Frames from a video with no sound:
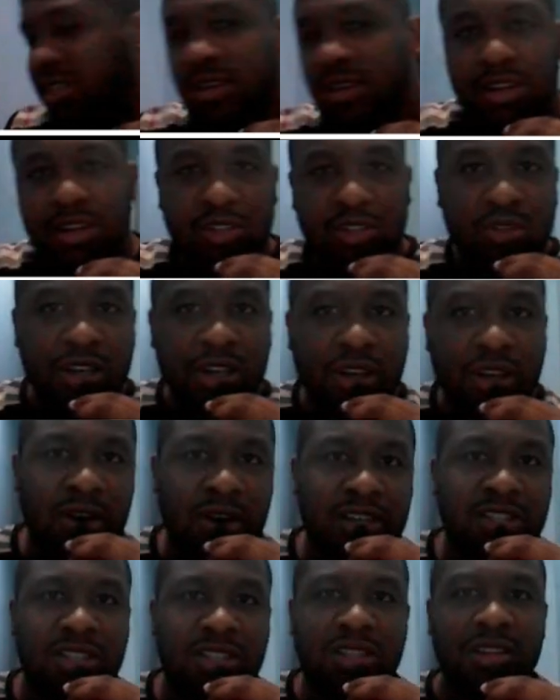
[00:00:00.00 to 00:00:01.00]
returning
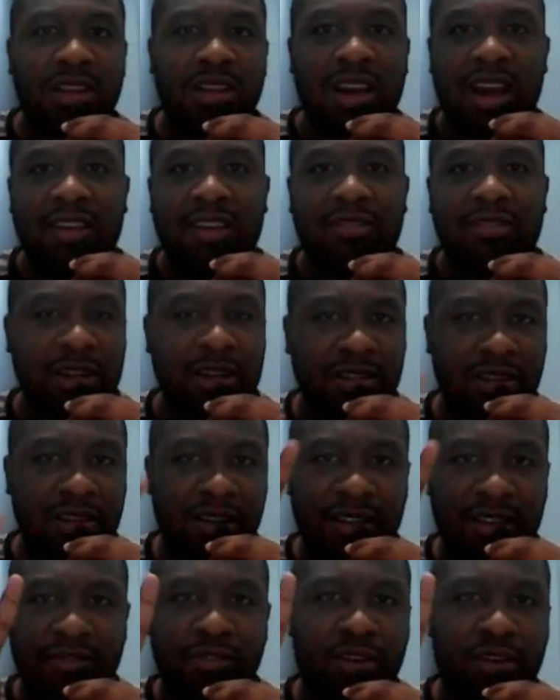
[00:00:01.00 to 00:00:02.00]
to the question,
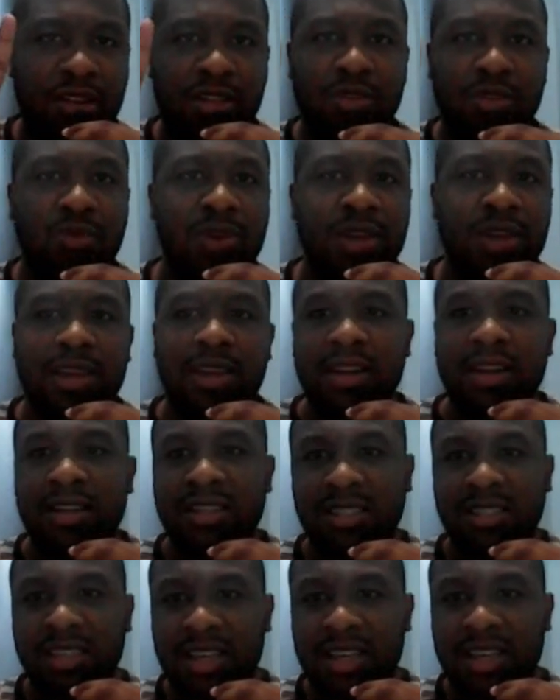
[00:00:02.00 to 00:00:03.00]
I've been studying for 3
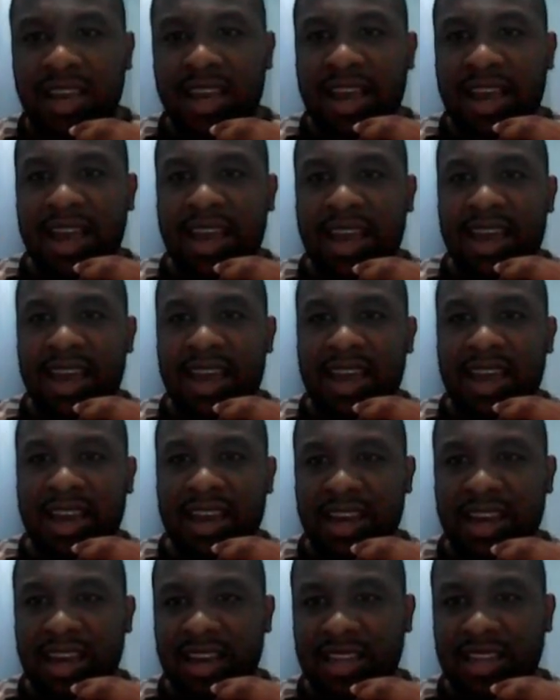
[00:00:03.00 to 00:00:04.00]
years,
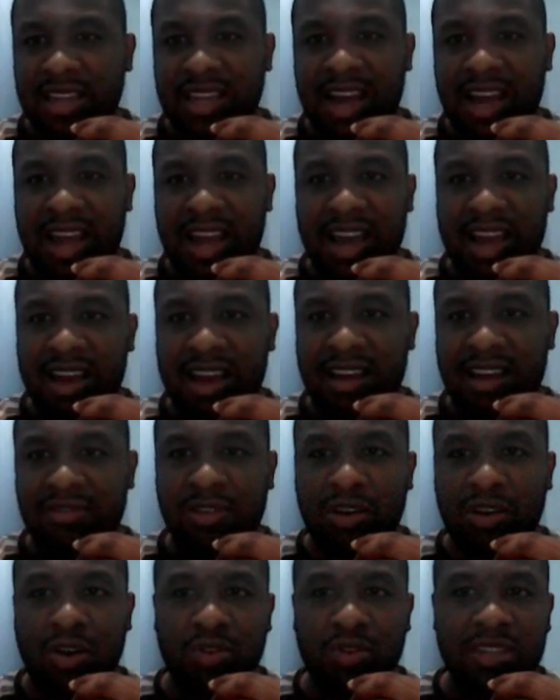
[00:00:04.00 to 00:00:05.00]
and I
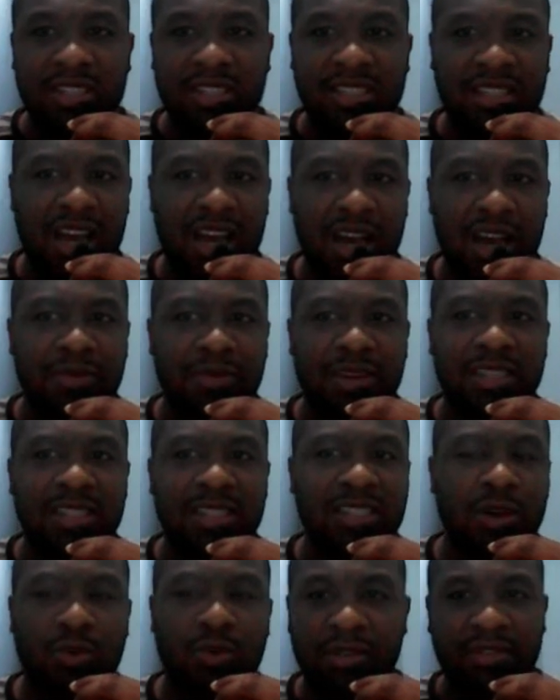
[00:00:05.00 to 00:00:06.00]
have all this
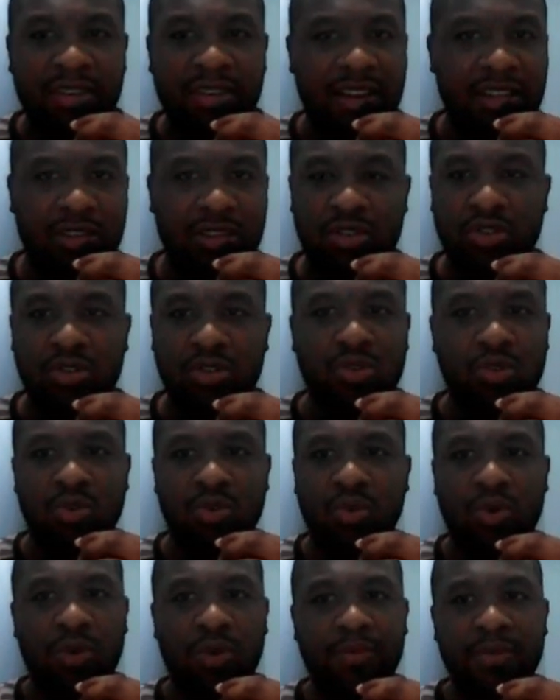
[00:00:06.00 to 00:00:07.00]
time. It's equivalent
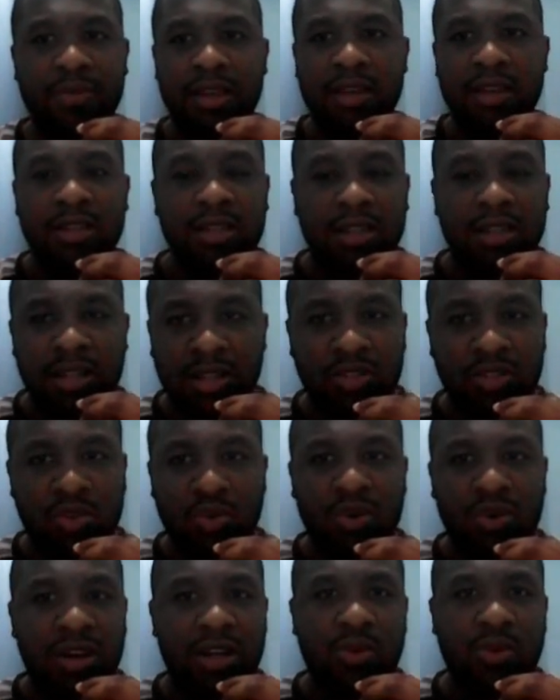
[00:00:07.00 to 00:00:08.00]
to
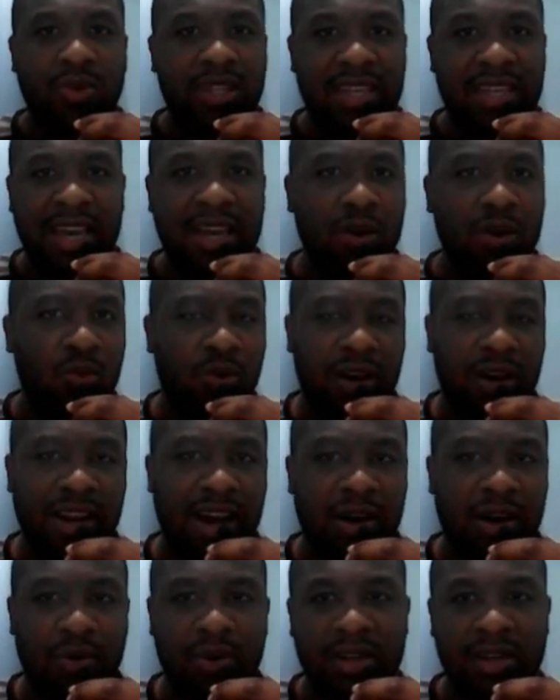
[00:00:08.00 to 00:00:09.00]

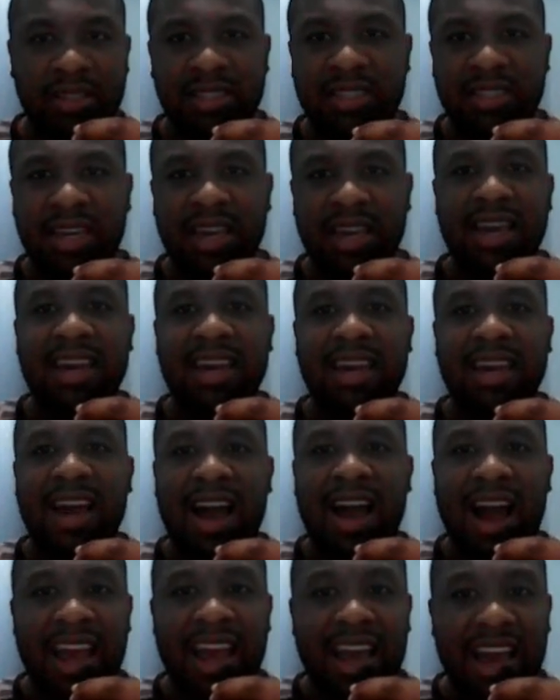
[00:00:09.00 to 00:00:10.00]
281 hours,
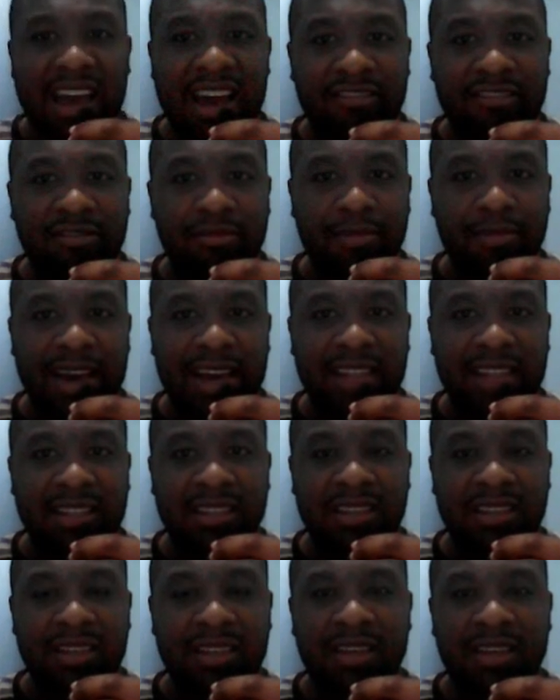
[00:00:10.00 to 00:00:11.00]
and I have
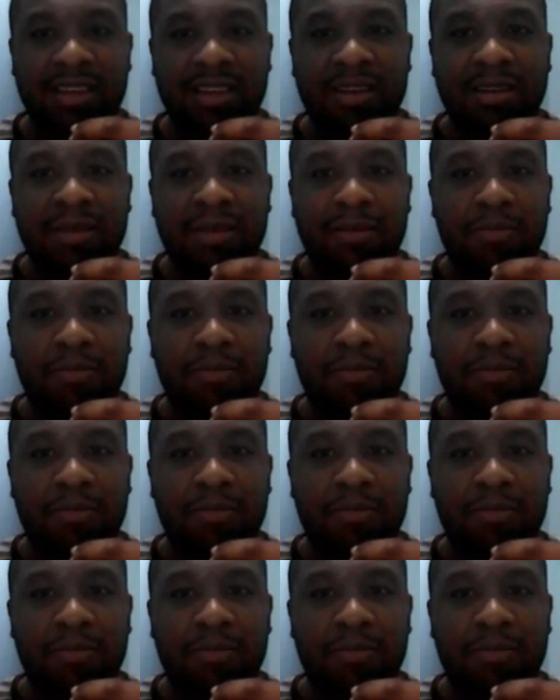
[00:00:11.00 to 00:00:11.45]
met